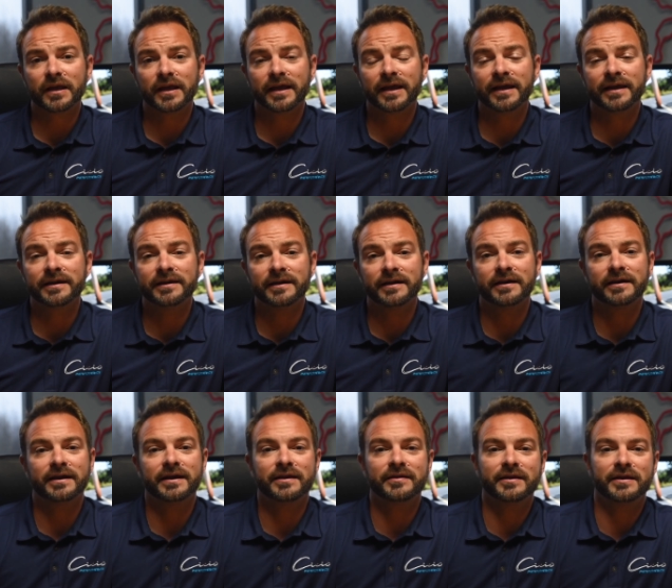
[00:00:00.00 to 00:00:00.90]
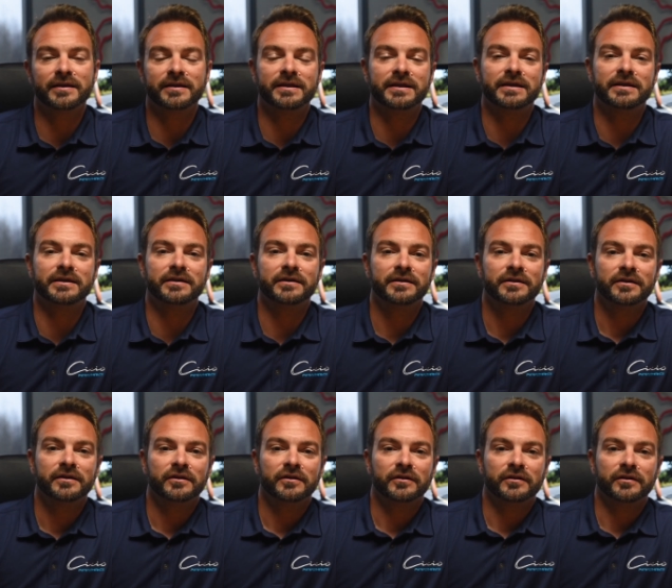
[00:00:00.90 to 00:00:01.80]
And then he
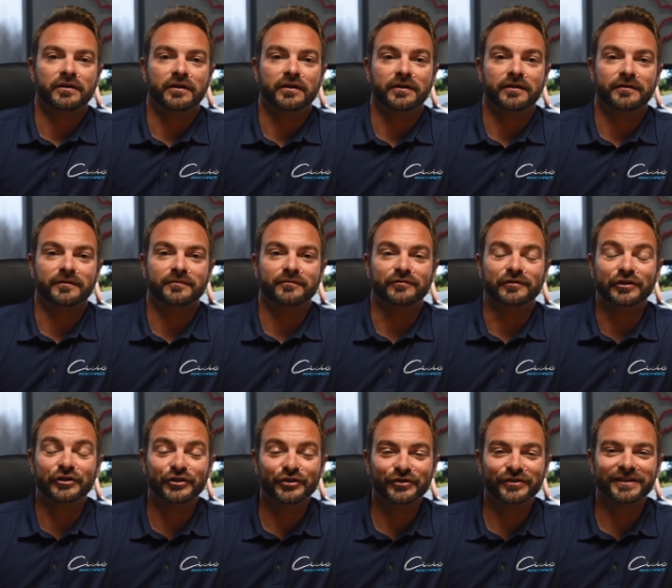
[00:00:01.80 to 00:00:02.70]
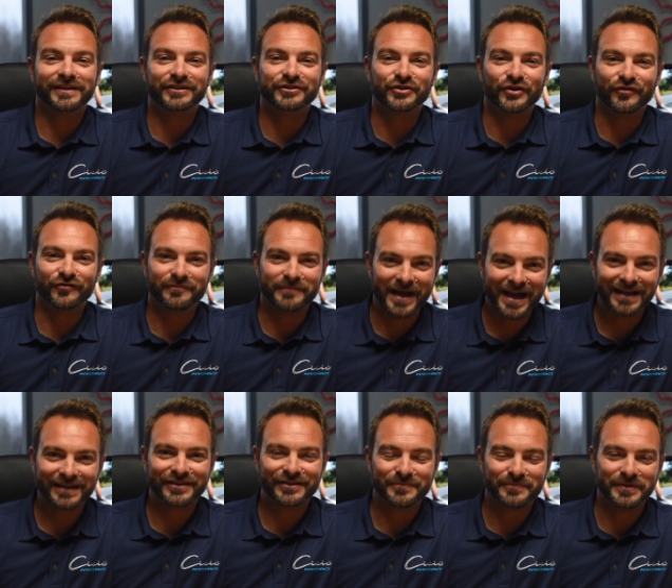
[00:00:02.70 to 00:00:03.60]
literally drove
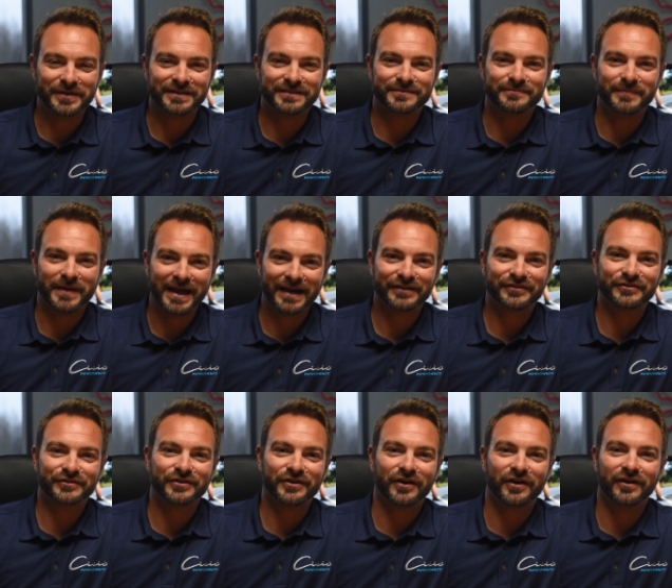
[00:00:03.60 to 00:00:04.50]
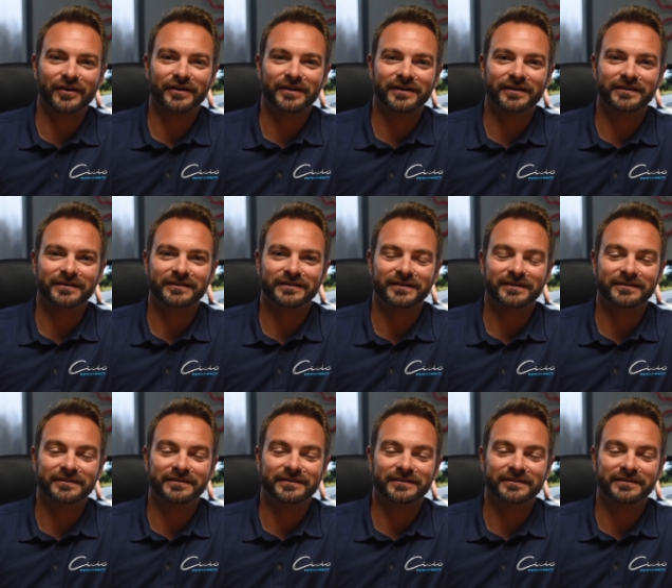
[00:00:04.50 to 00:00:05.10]
back to the pits, backed the car in,